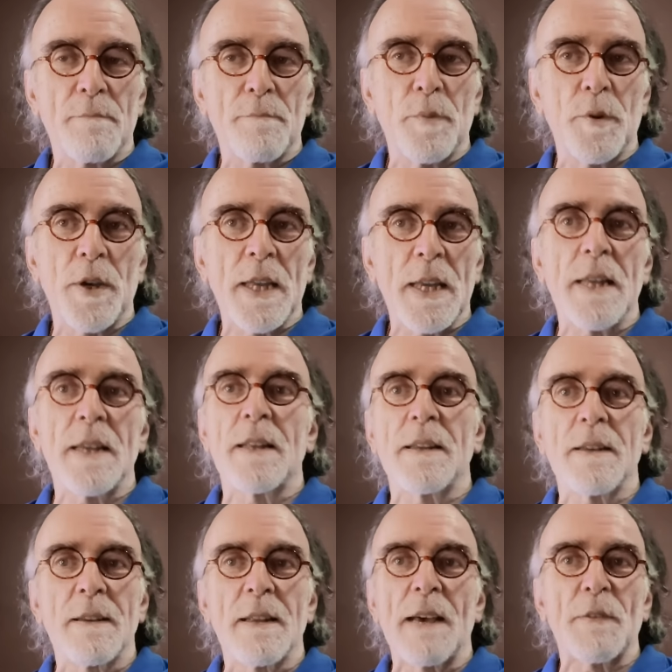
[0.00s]
book it in
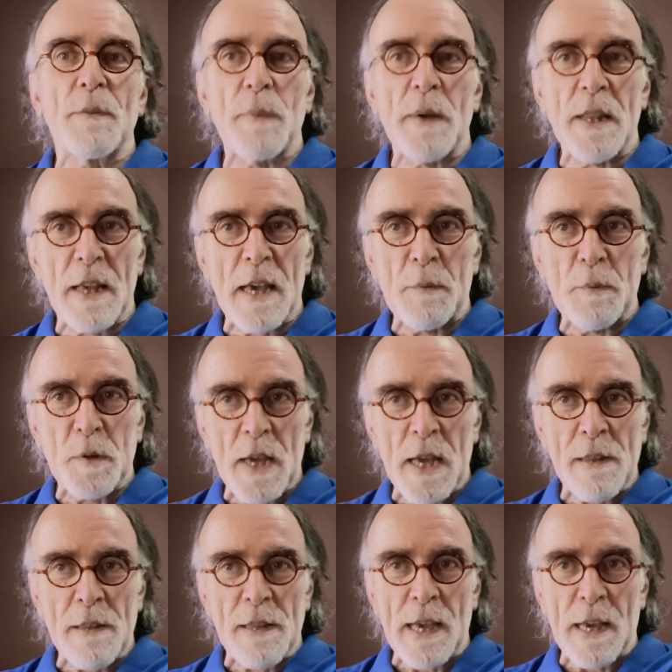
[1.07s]
and have to pay the capital
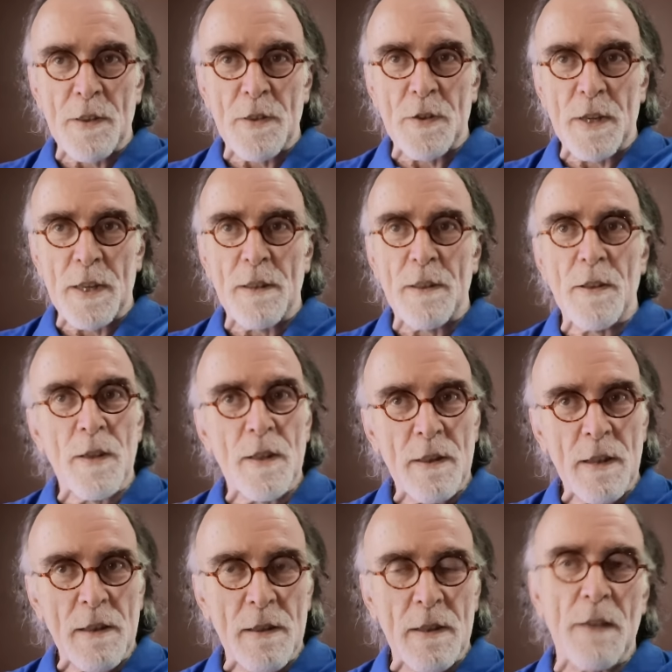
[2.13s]
gains tax on it. So it's,
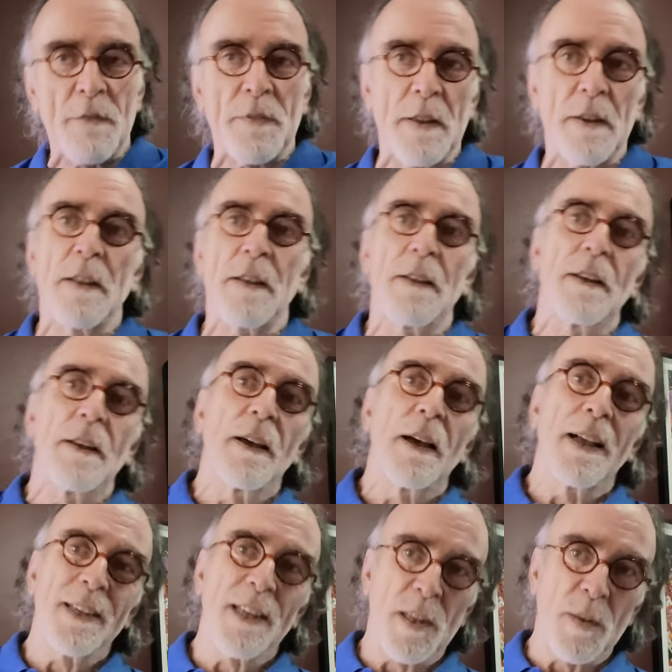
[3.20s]
it's stuff that
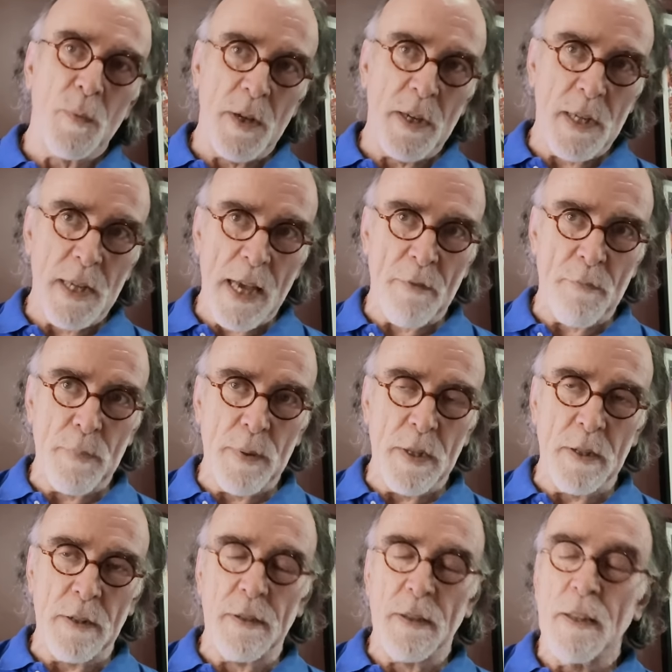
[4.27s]
just wanted to have
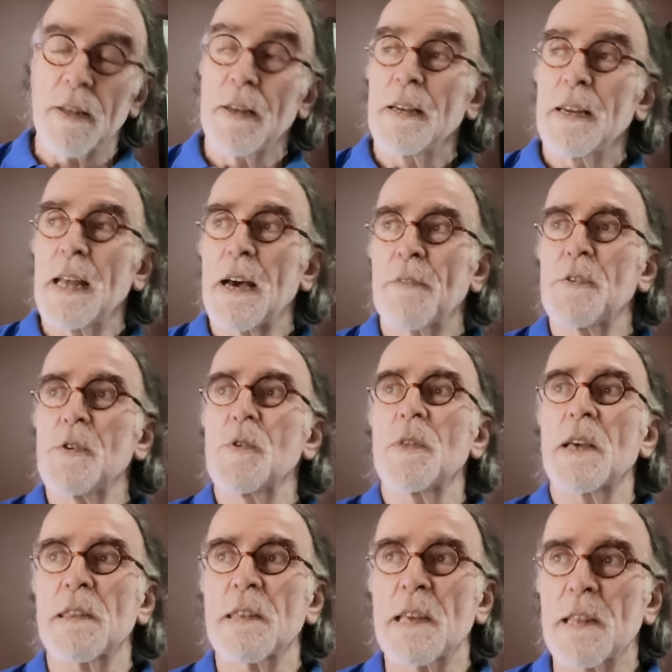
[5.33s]
built. Now, if you
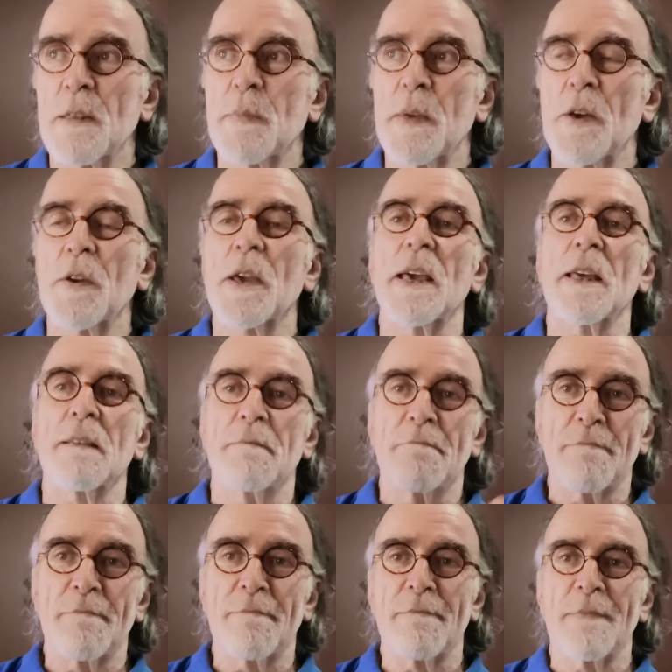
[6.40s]
then said to me, okay,
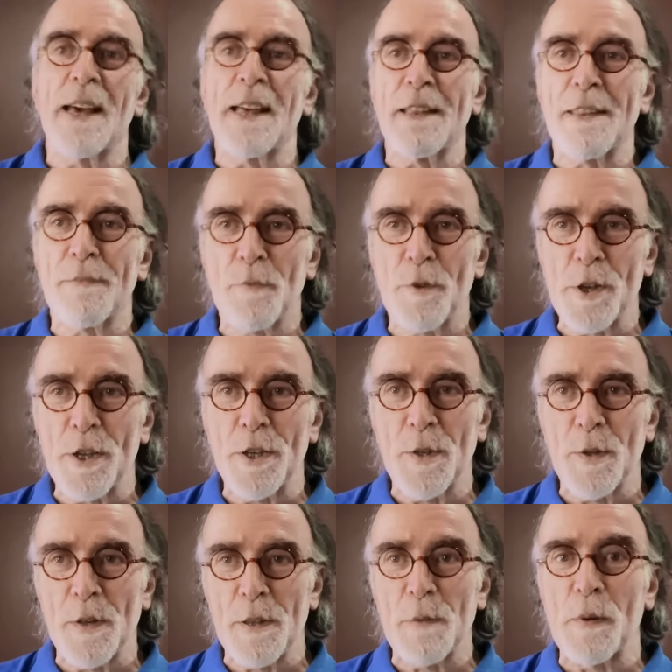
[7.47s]
that's what you
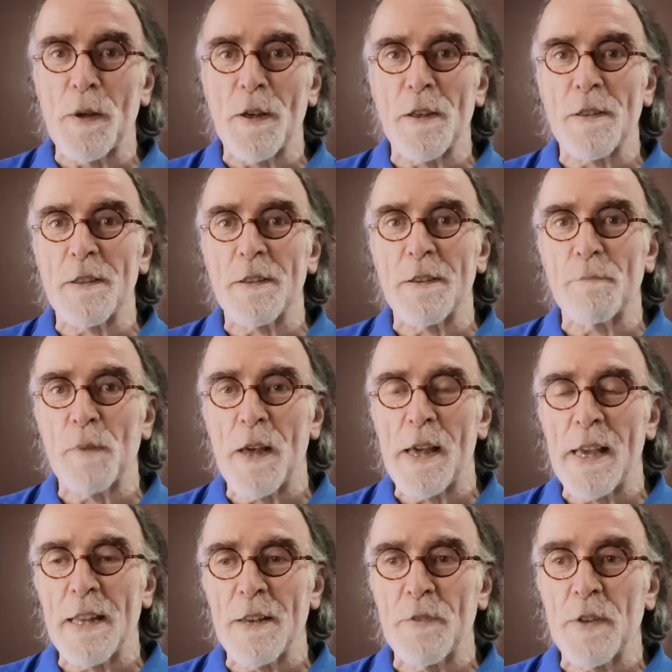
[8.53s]
do as a person,
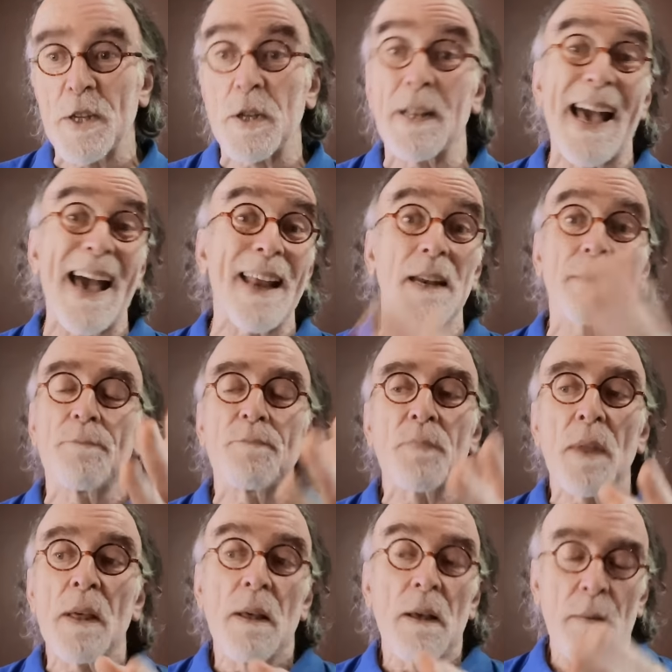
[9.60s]
individual. And
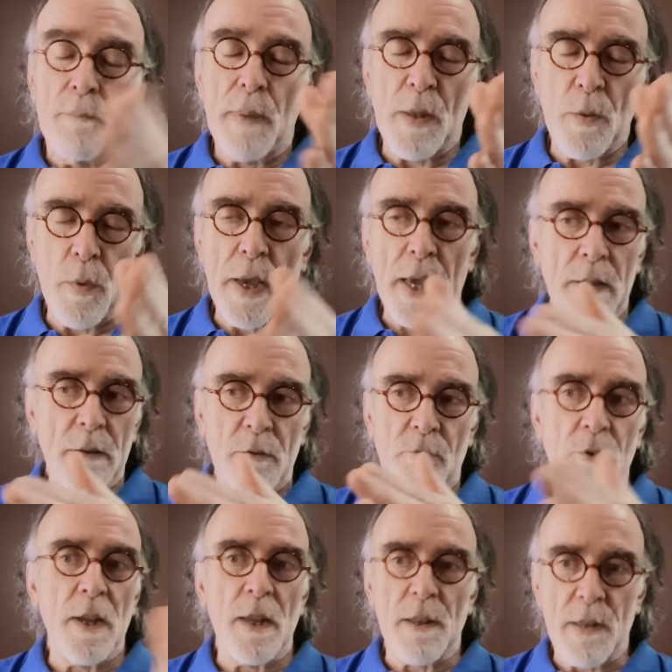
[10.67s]
by the way,
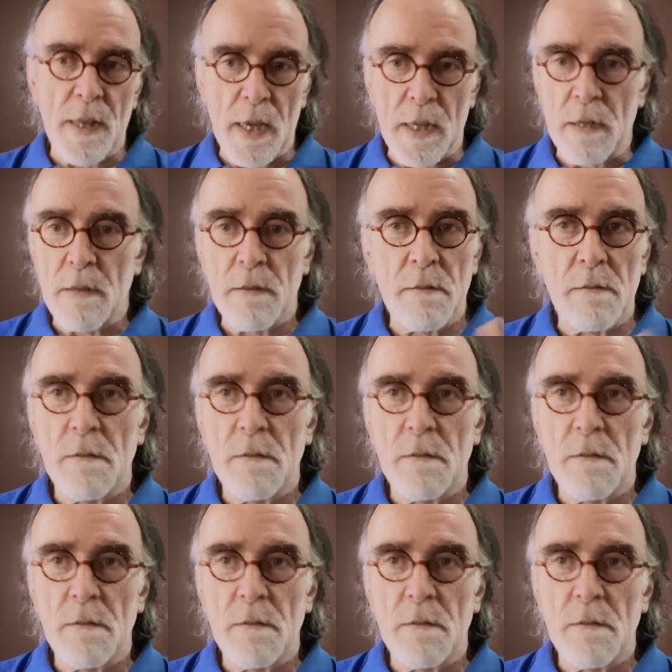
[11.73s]
real estate.